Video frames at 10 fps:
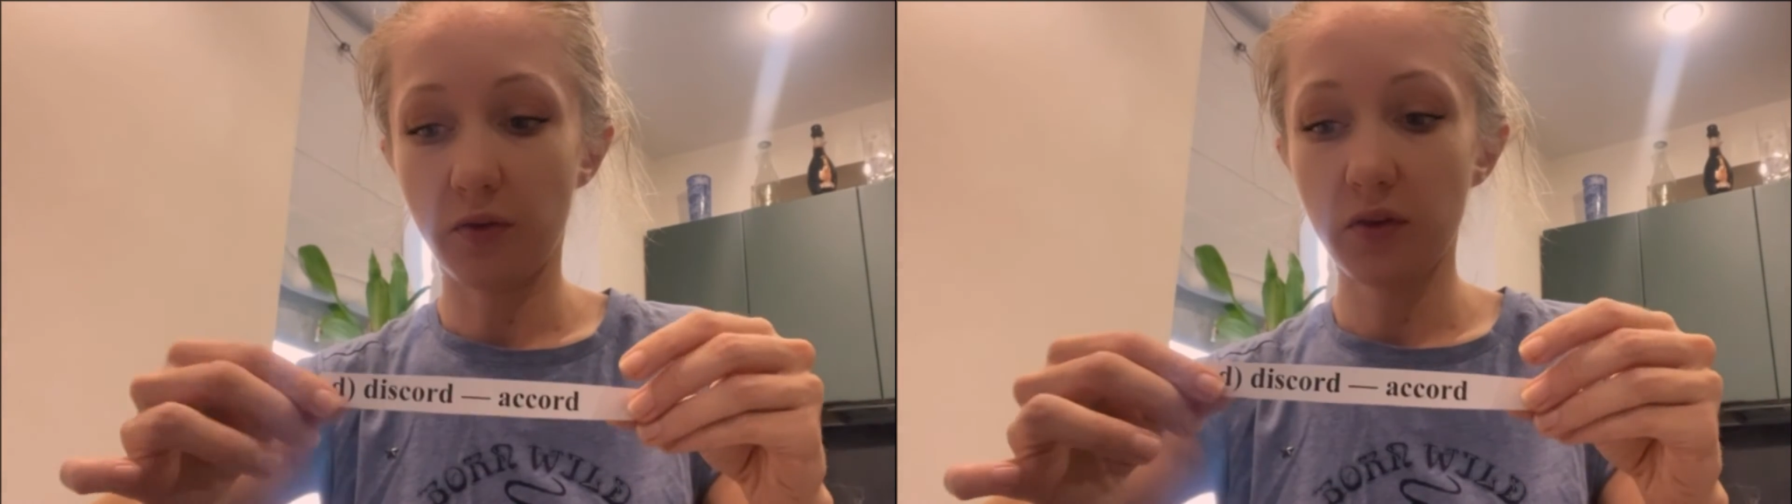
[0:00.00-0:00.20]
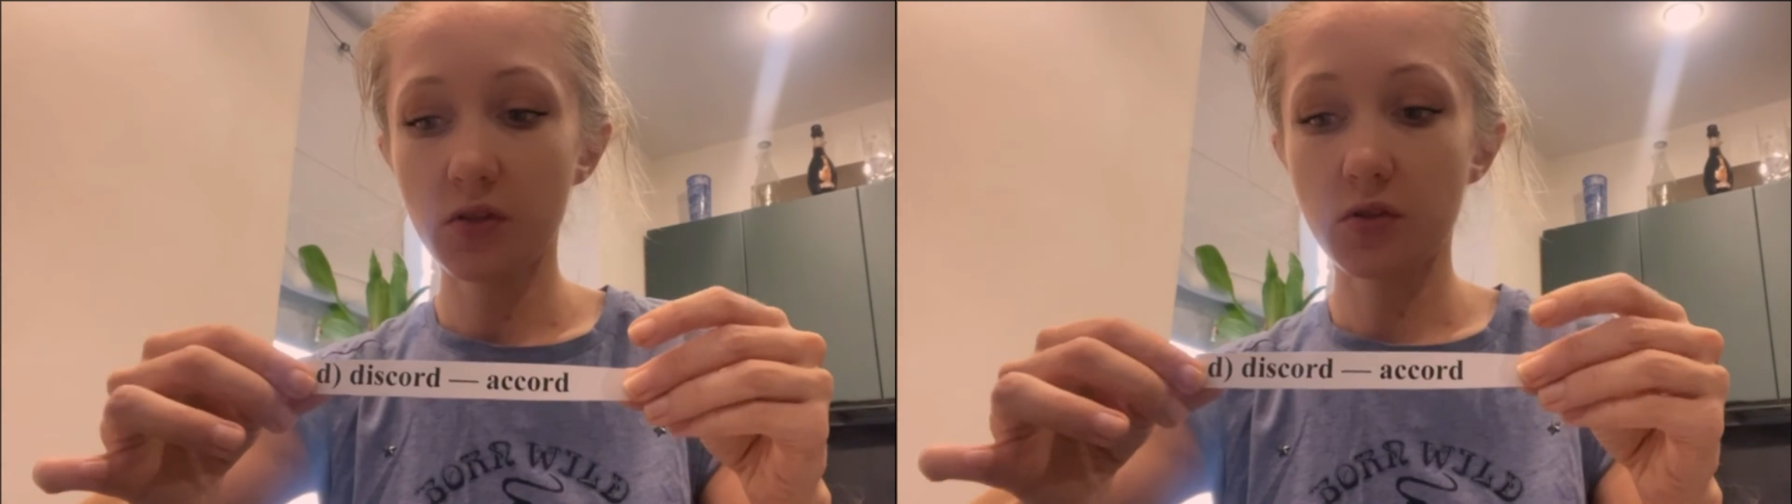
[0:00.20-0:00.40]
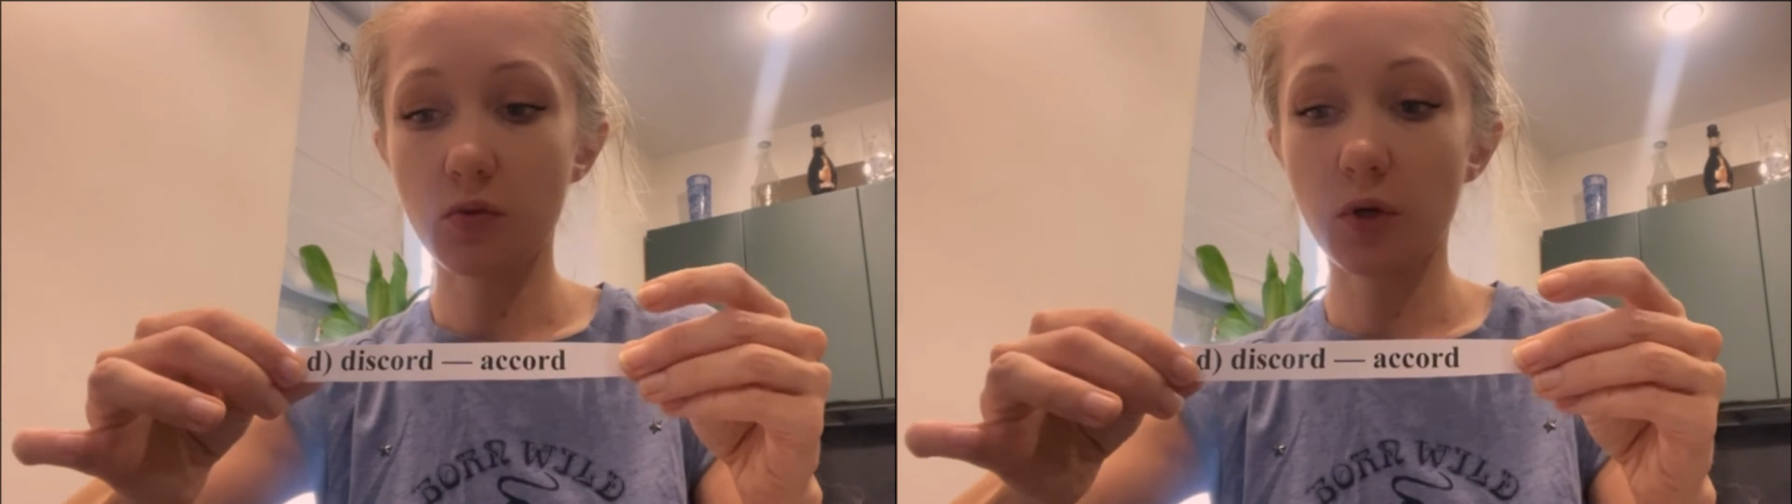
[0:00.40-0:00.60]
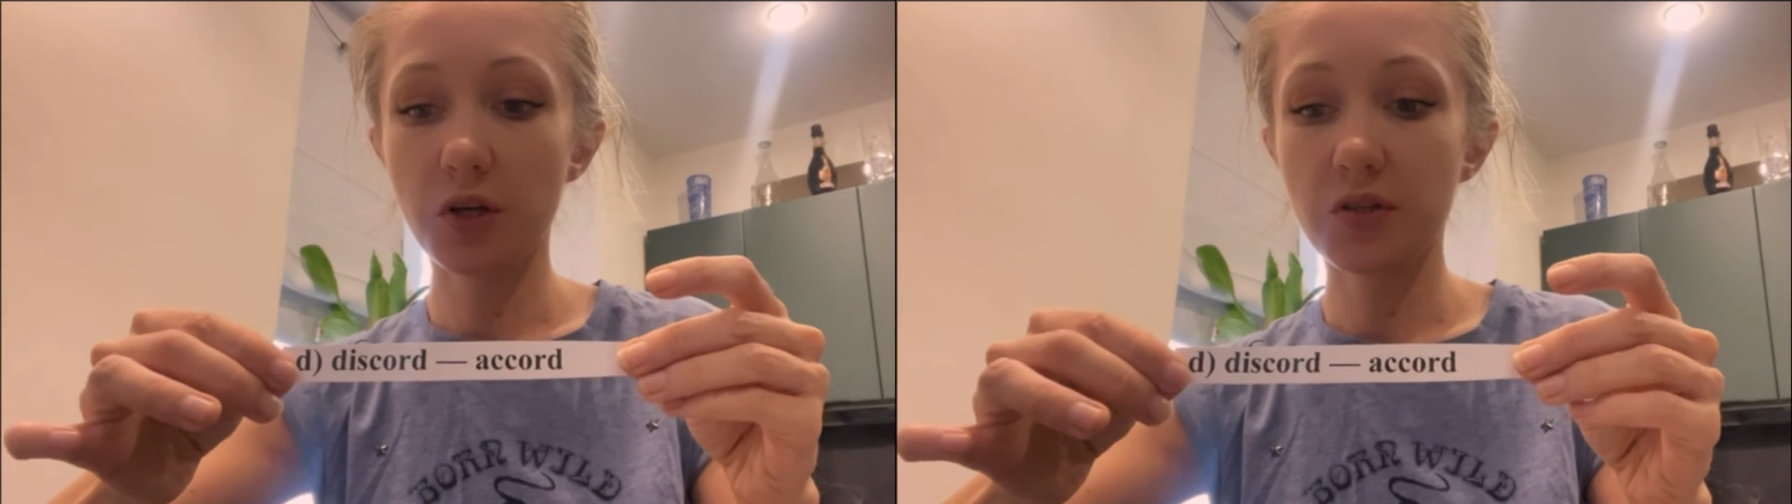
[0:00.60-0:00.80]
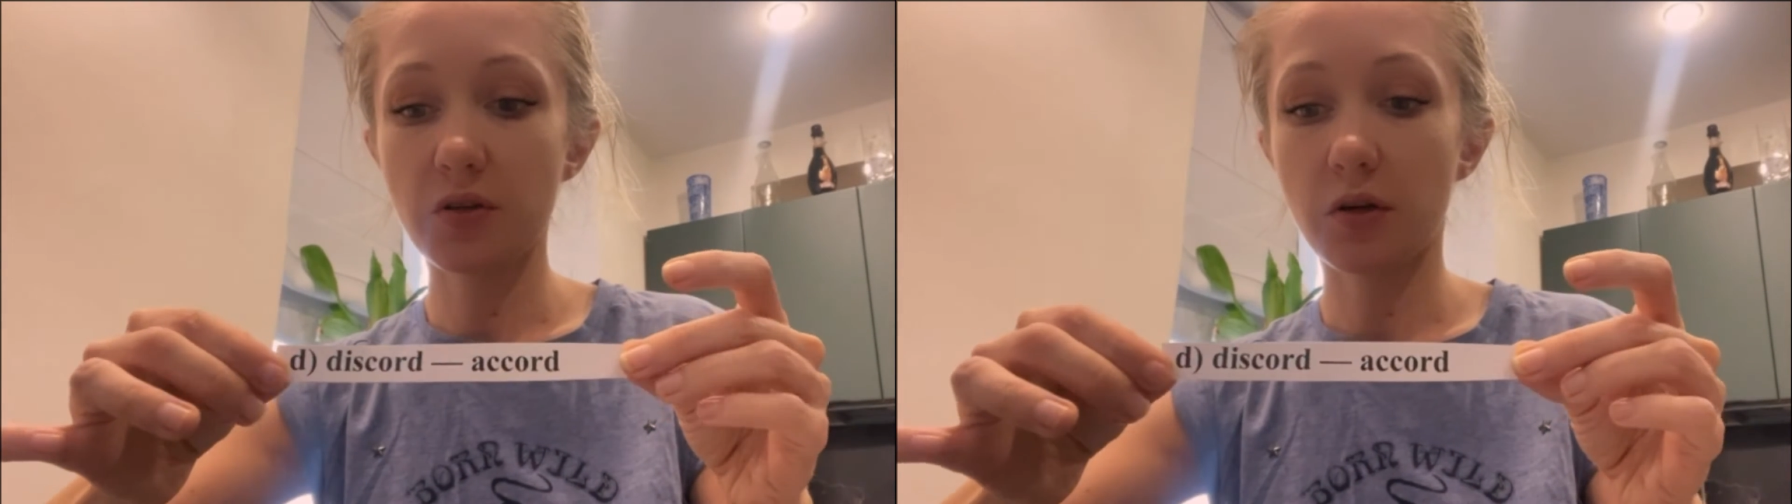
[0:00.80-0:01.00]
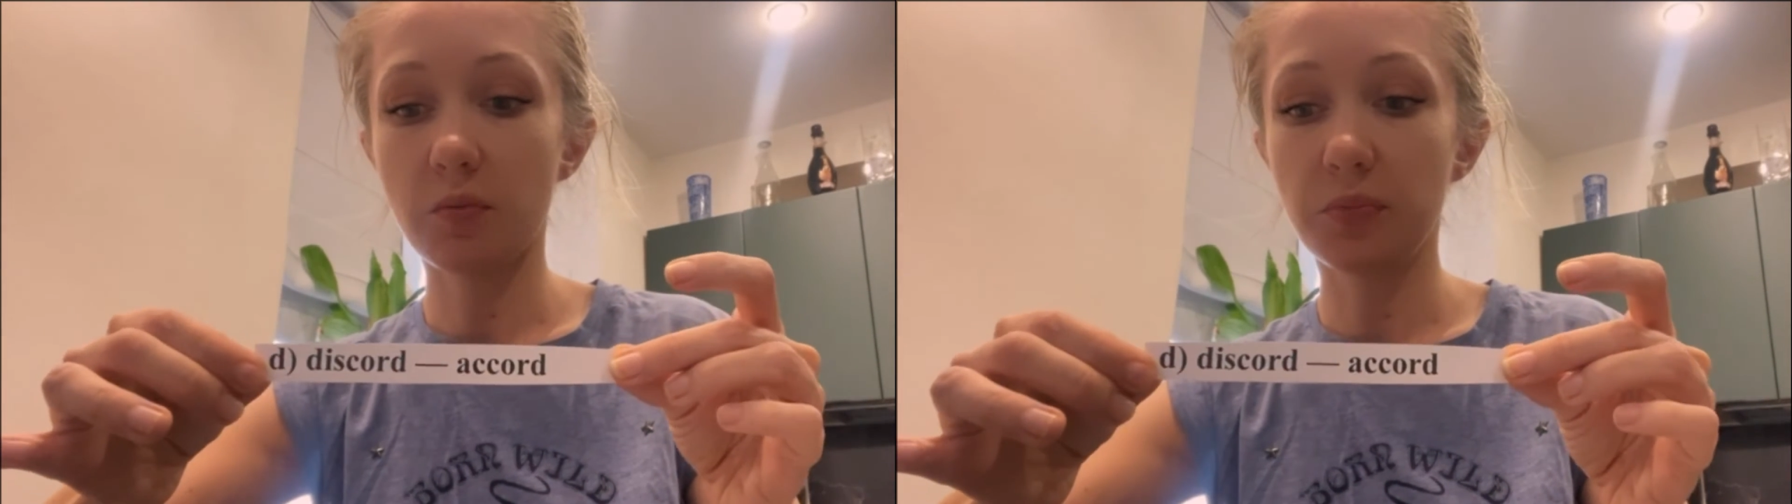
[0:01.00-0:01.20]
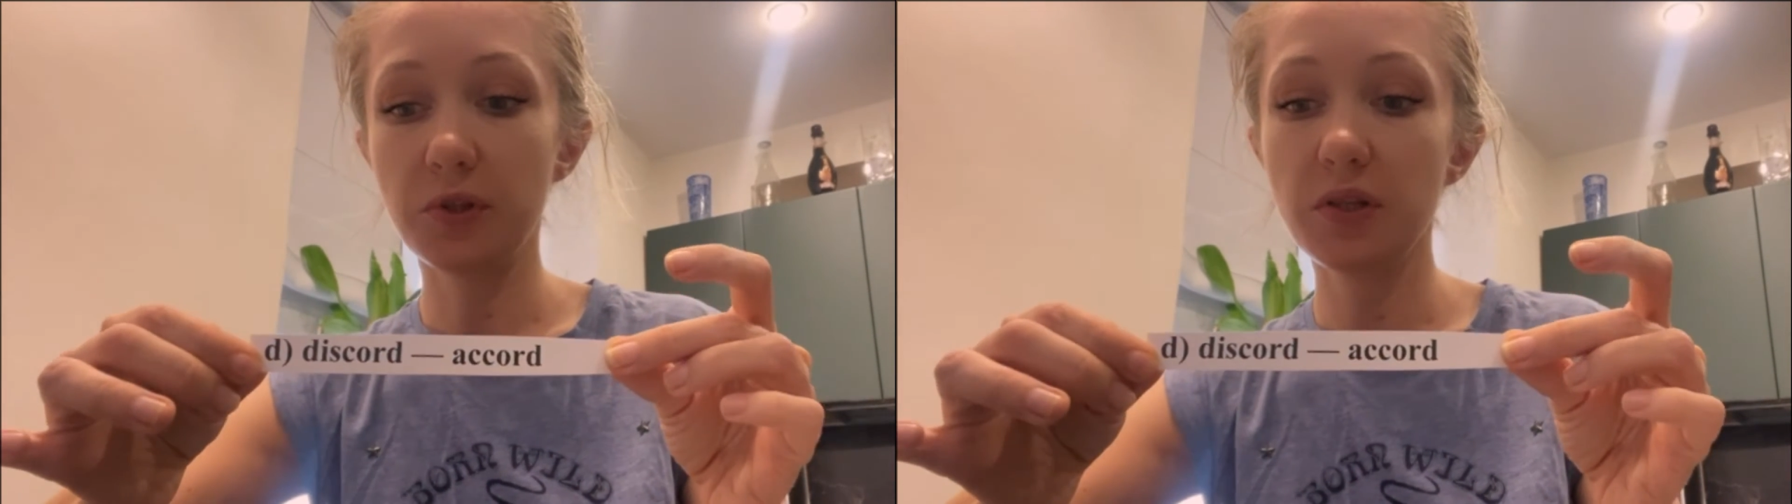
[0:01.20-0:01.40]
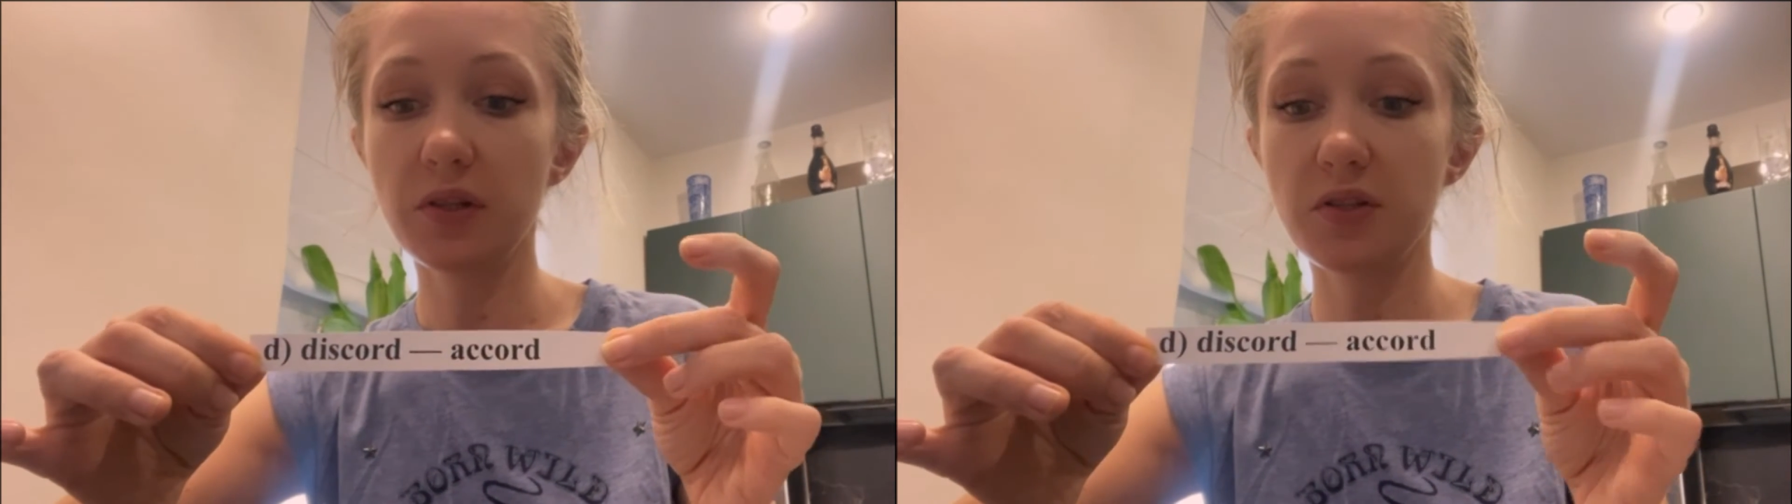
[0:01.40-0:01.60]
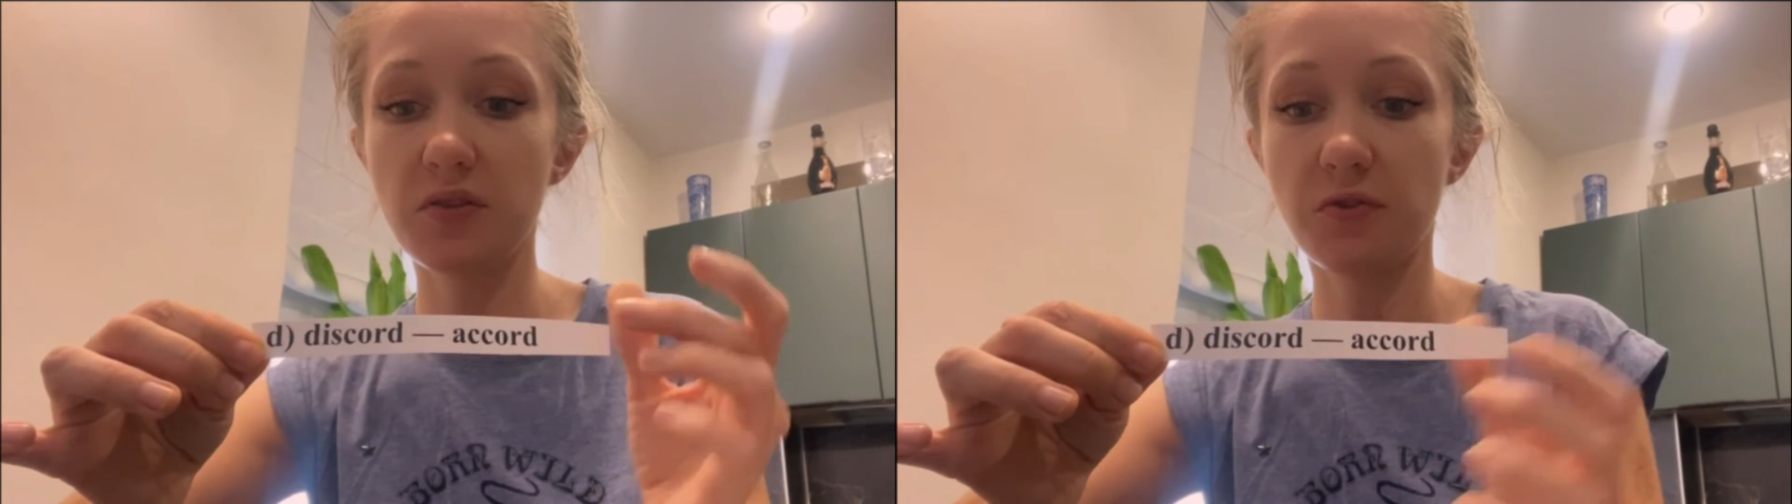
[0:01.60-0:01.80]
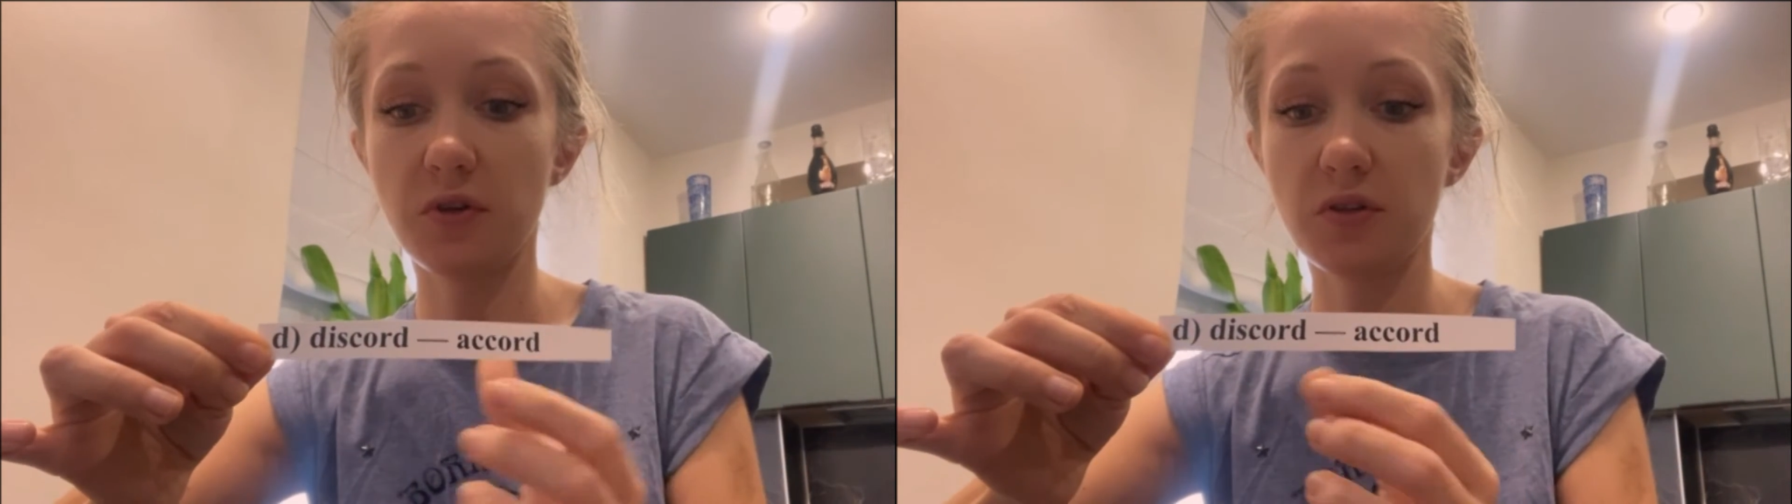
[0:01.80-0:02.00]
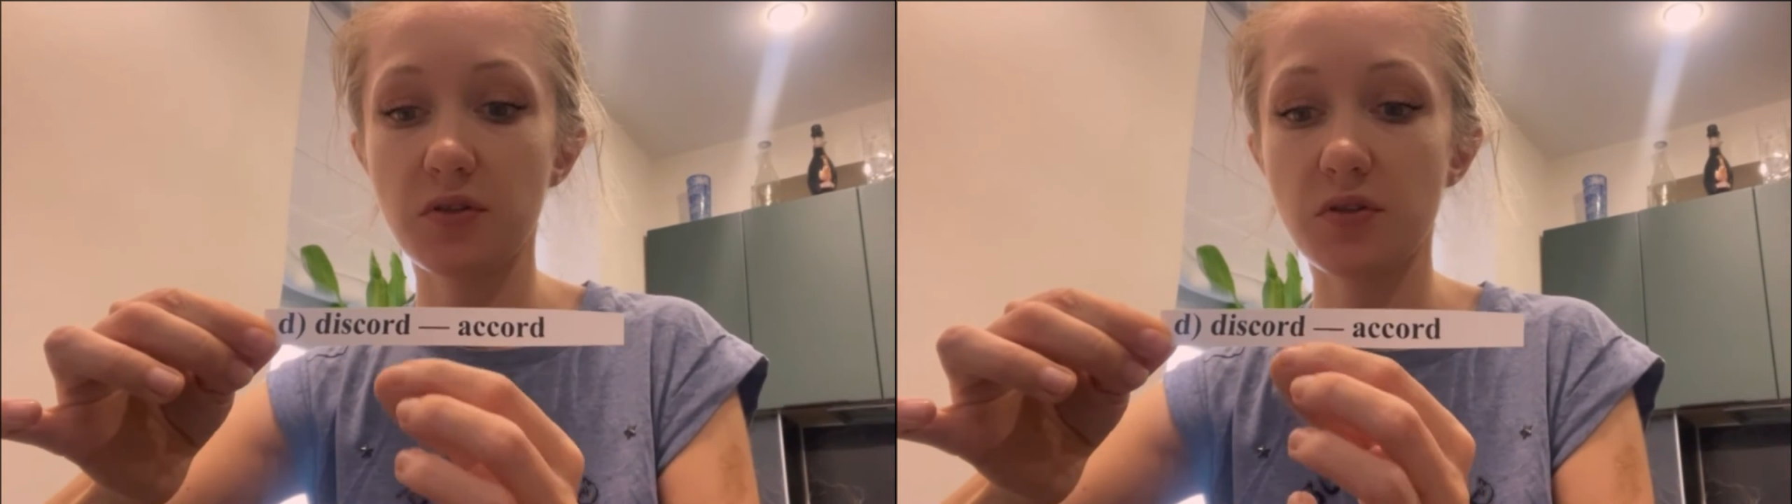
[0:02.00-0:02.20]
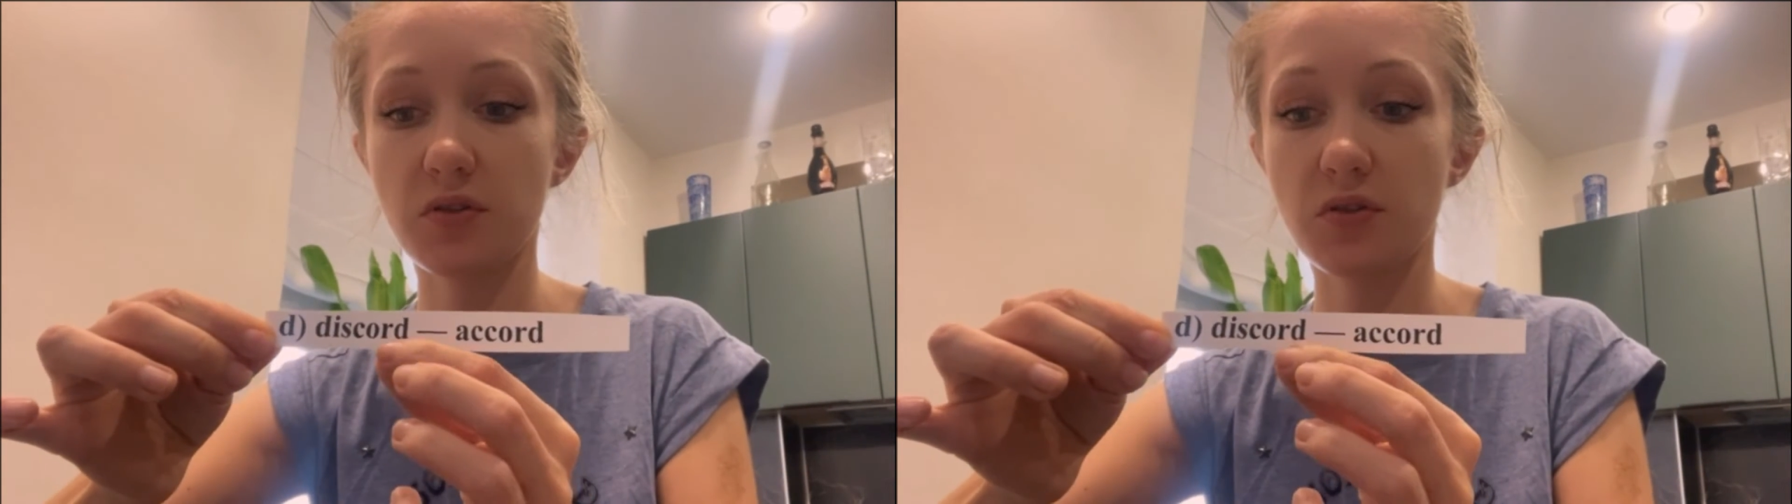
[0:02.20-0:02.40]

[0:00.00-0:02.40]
These two words are completely different.